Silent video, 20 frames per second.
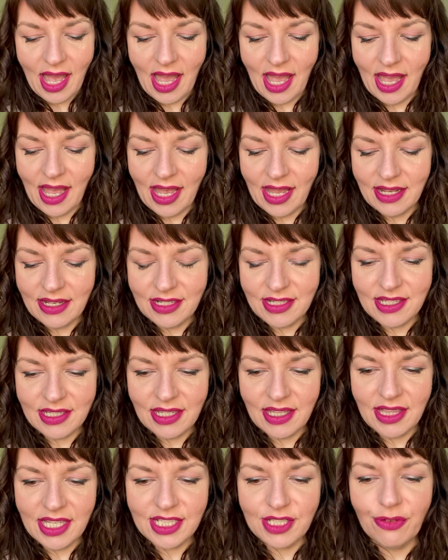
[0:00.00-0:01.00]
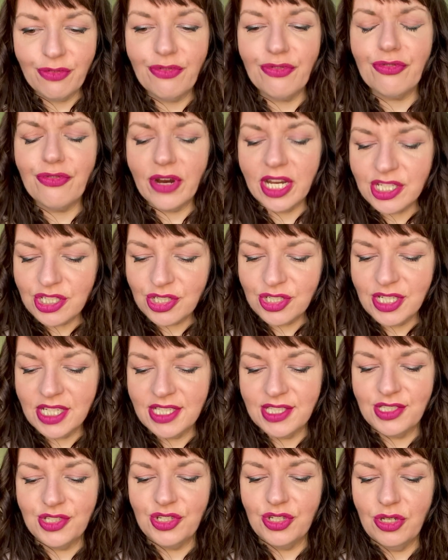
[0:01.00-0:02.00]
And there's a
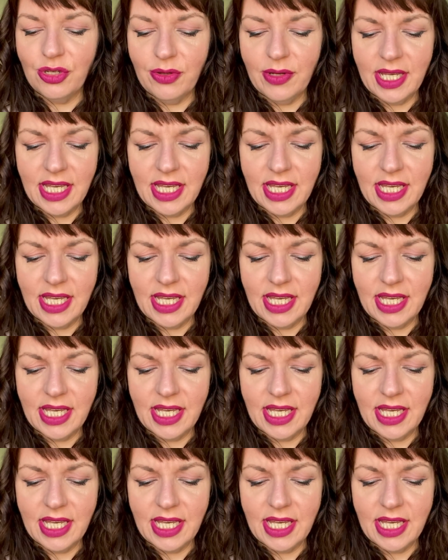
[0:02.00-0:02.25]
freshness to